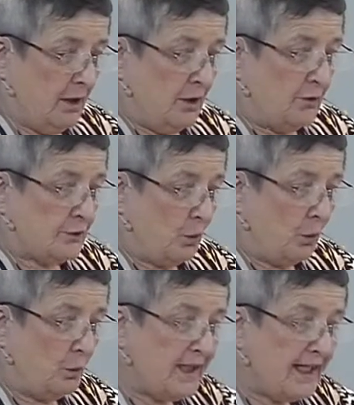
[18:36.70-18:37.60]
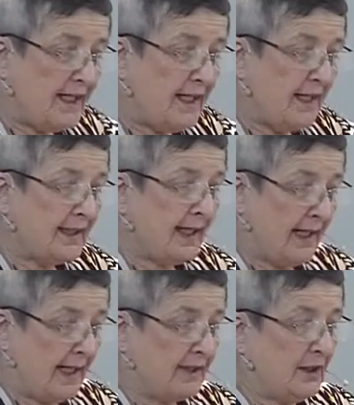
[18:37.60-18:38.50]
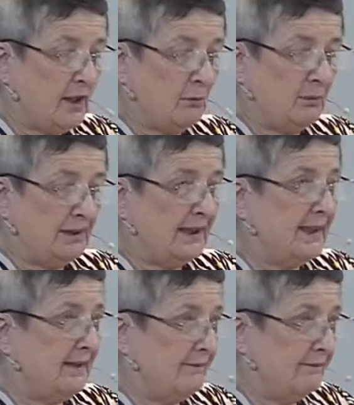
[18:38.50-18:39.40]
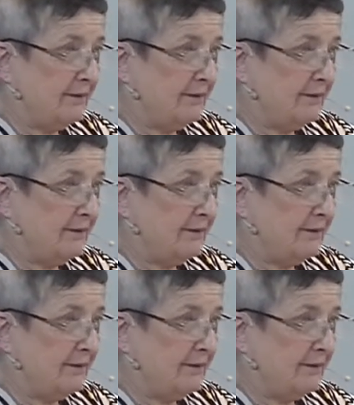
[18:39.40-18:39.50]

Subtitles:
so we can believe.